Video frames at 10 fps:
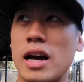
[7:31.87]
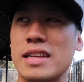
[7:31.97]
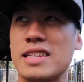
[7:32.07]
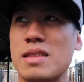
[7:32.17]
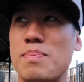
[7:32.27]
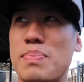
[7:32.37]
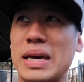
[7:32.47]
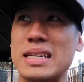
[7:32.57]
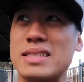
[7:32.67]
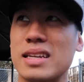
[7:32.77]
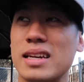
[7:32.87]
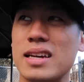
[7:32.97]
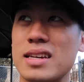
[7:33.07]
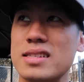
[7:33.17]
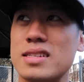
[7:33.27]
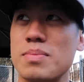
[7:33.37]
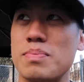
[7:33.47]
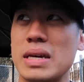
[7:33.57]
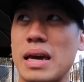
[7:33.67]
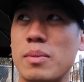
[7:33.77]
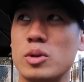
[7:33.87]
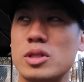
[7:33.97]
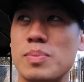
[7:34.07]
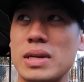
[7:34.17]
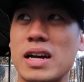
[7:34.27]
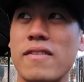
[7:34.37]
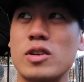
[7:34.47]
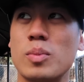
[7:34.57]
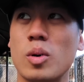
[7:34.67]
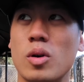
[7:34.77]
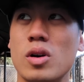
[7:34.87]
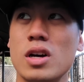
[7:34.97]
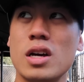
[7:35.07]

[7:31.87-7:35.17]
I'd say the biggest thing is being able to be comfortable